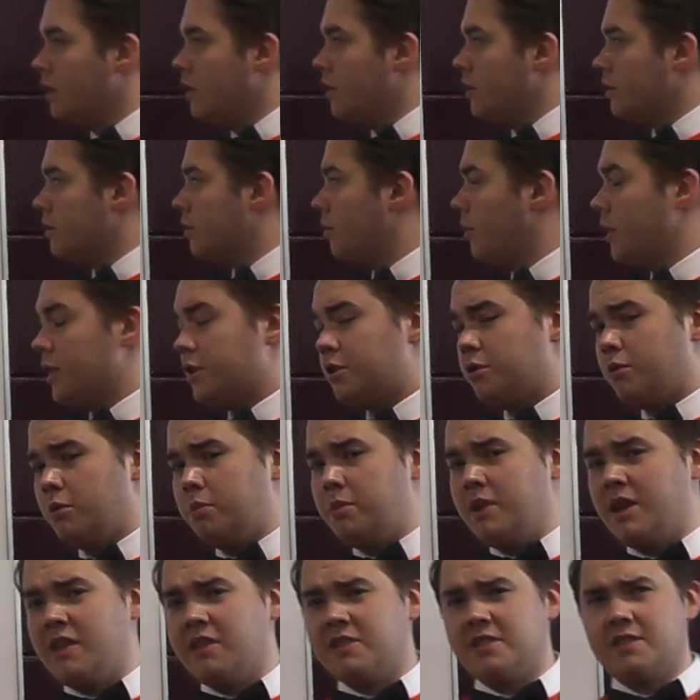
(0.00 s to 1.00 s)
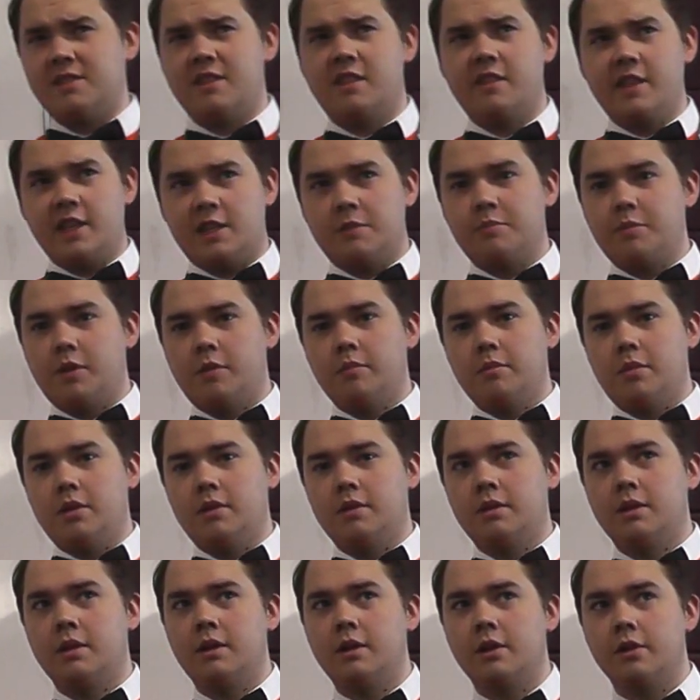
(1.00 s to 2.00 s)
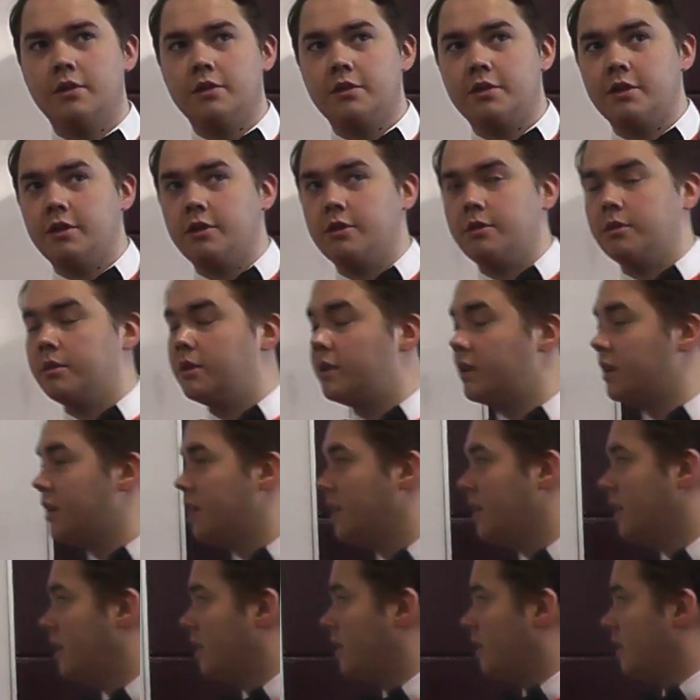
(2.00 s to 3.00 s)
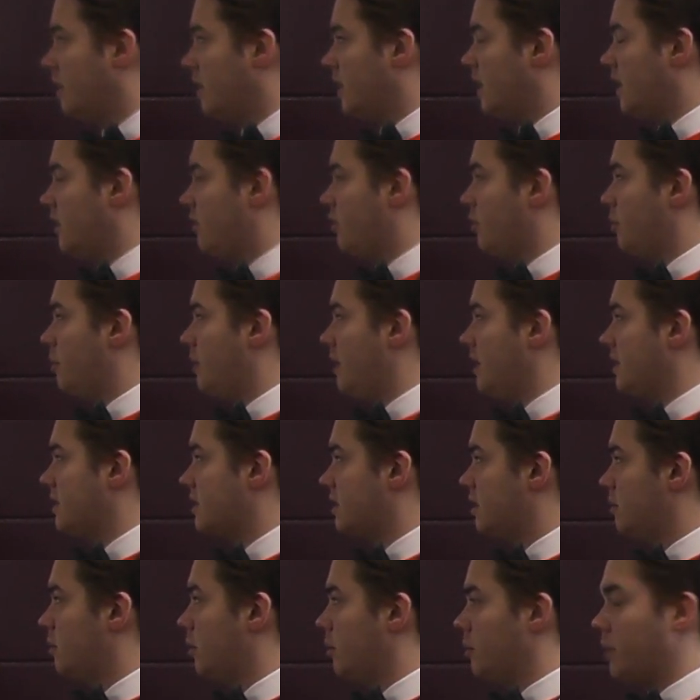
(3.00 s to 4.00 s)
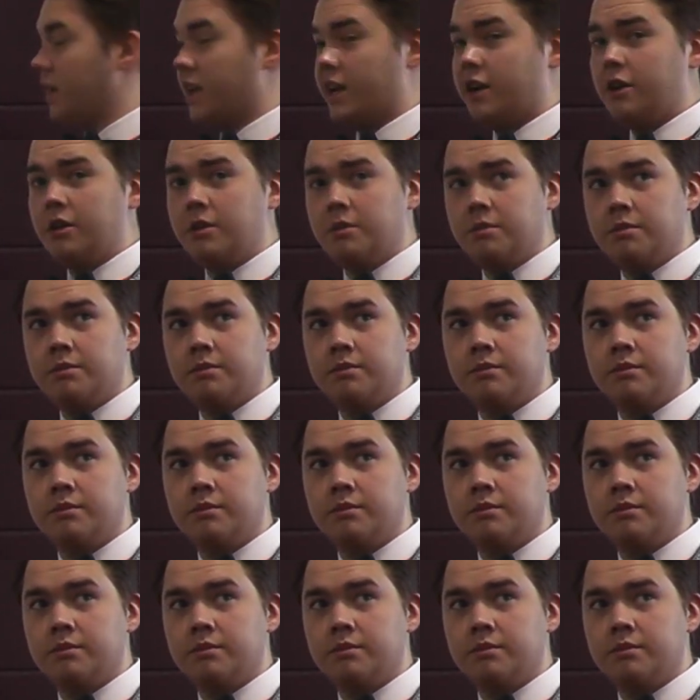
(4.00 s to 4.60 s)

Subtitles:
So where should we place the next bomb? So if we place the bomb here,